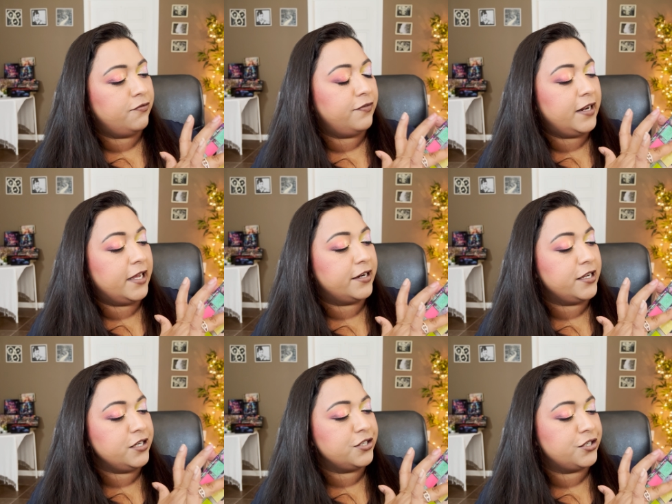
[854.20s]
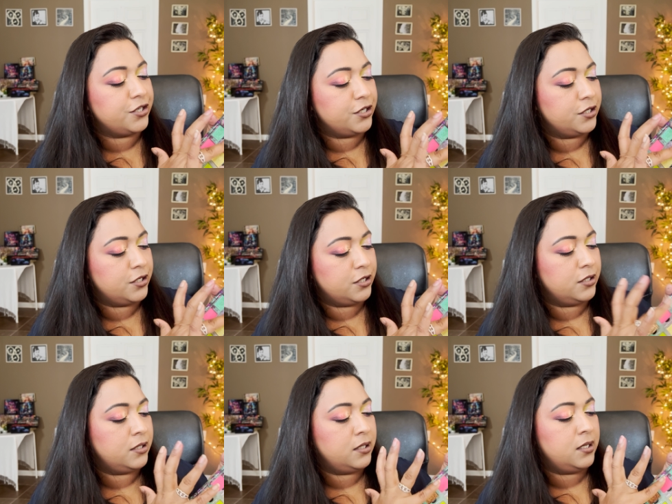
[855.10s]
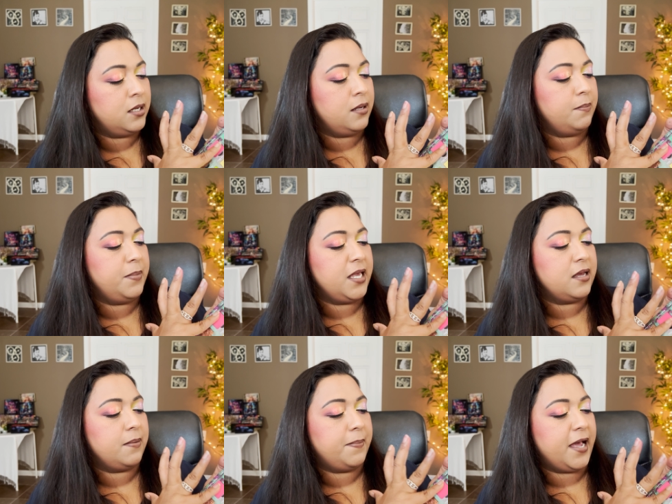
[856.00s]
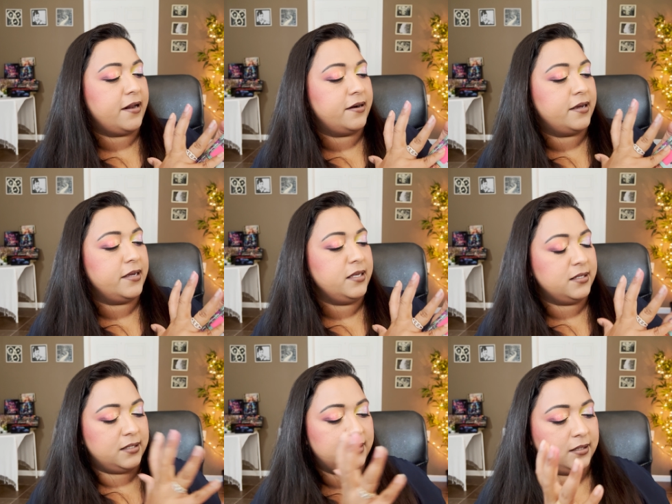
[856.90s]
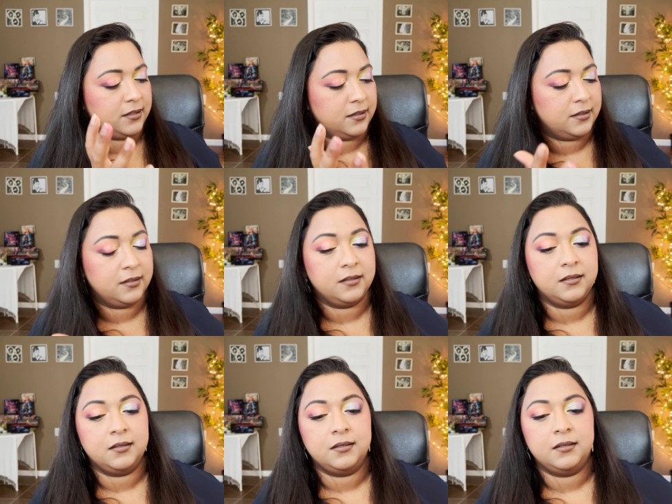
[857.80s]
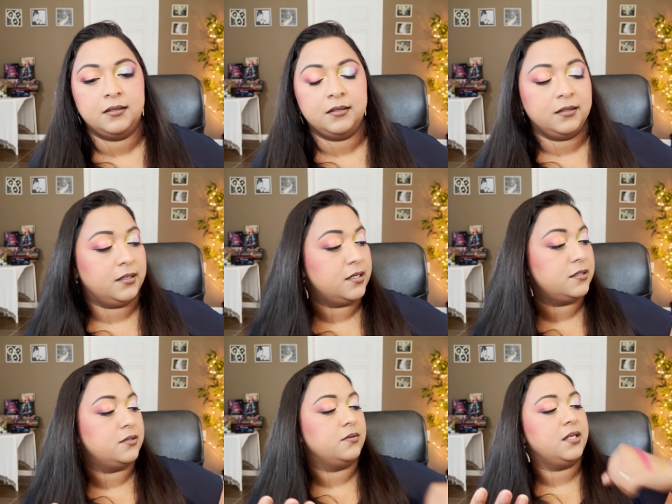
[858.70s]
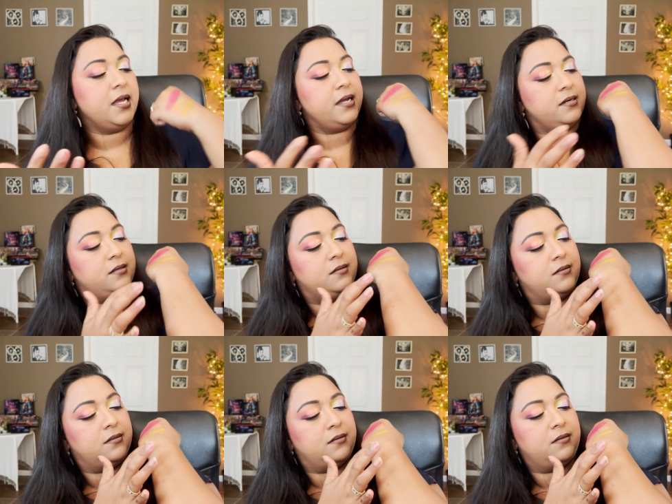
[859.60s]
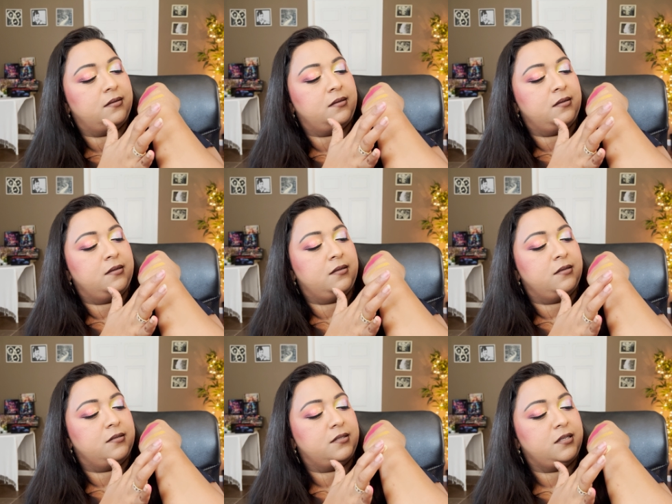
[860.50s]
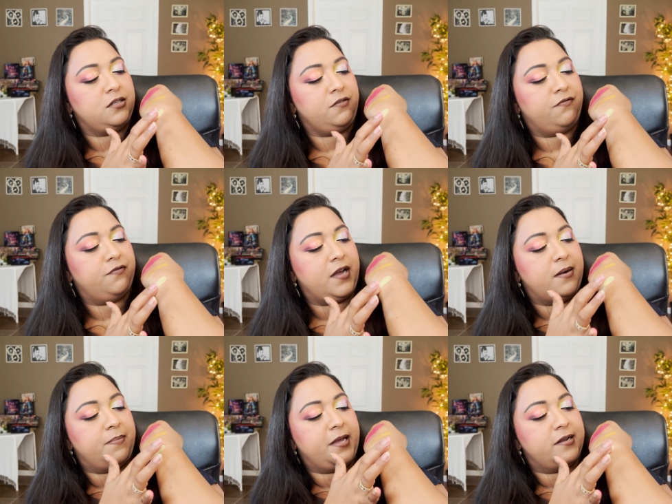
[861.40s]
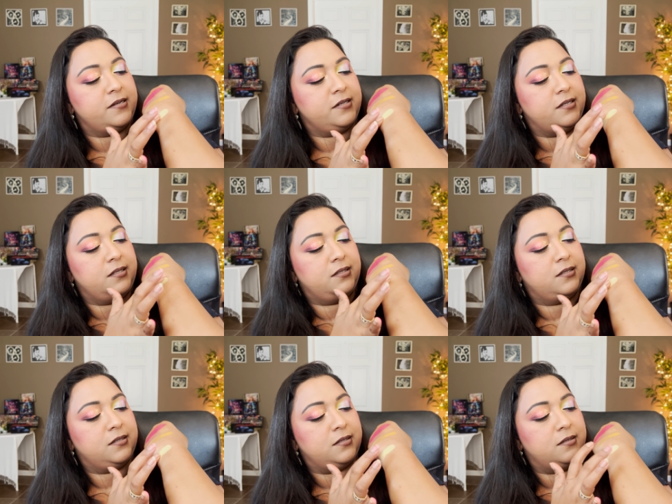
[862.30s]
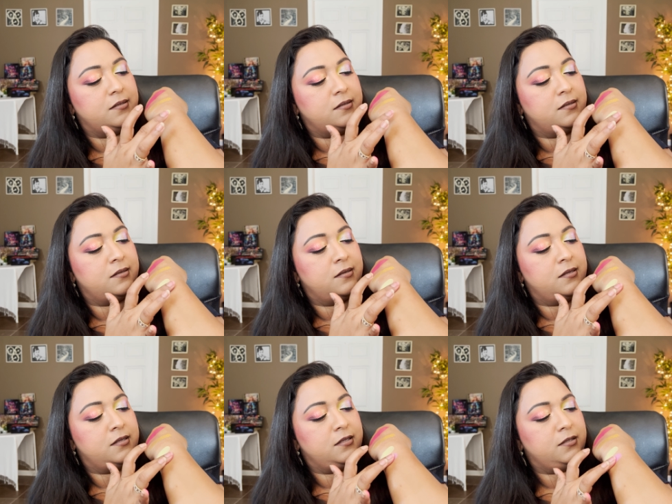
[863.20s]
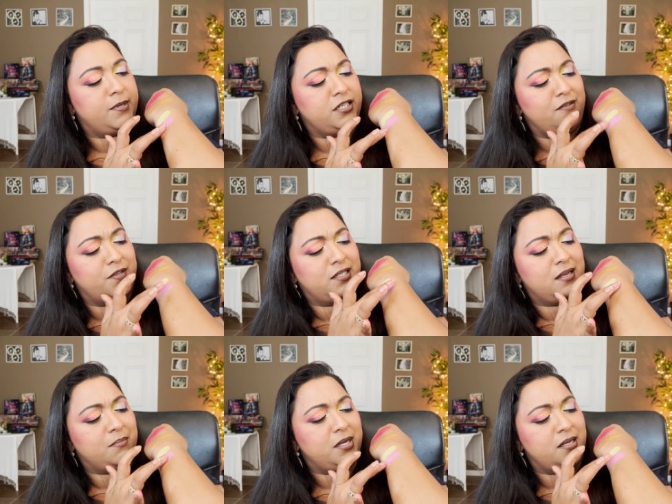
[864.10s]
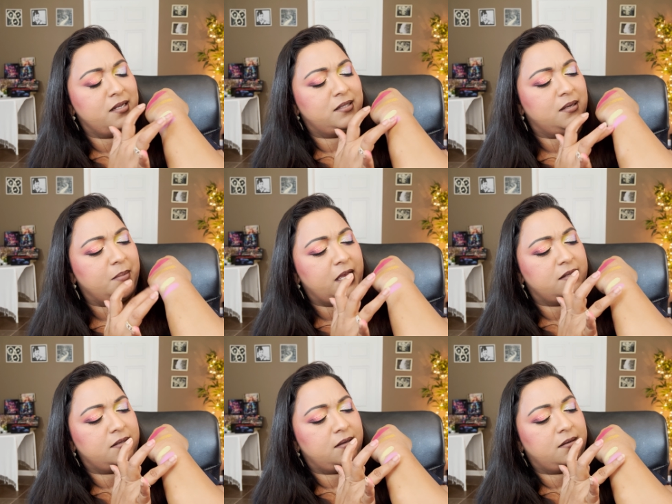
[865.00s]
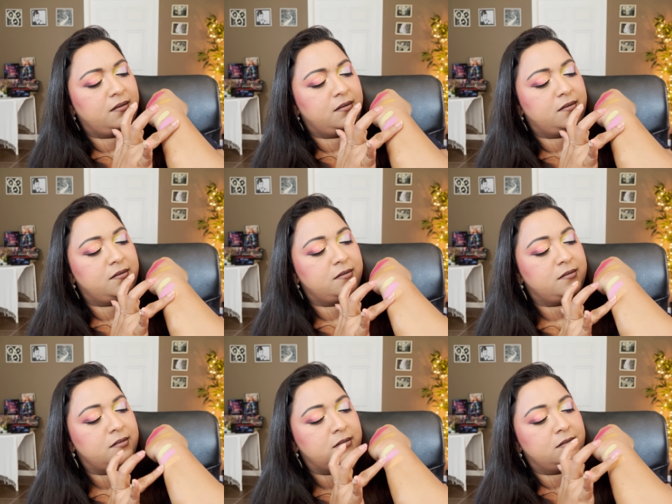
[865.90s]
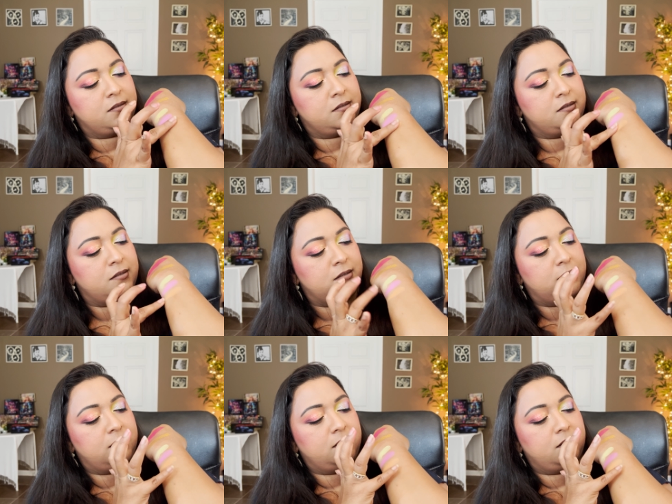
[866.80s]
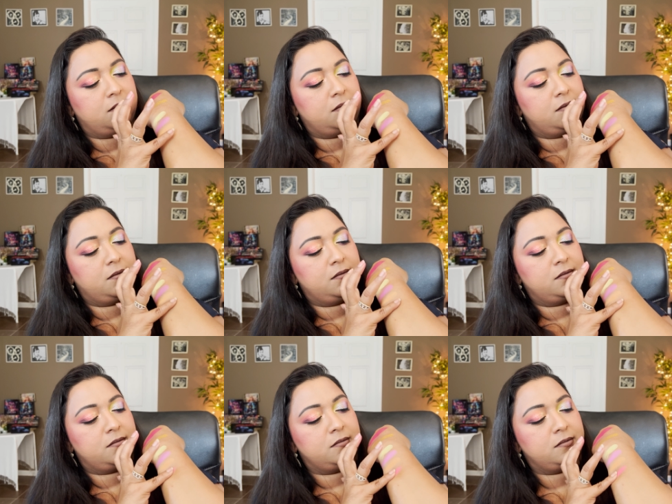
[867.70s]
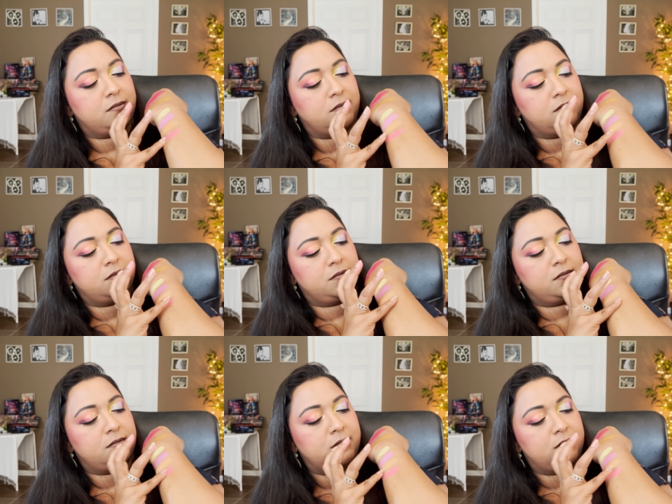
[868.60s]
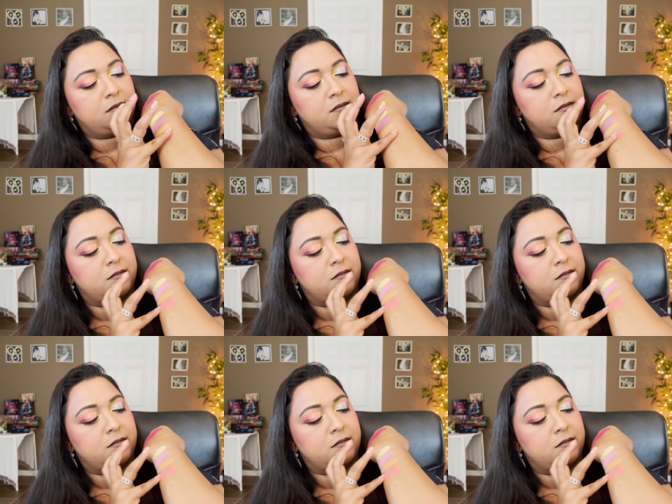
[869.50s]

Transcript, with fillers: flourish, pink paradise, let's do that such a fun palette it is especially for summer it's amazing a travel size neon palette if you need it this is the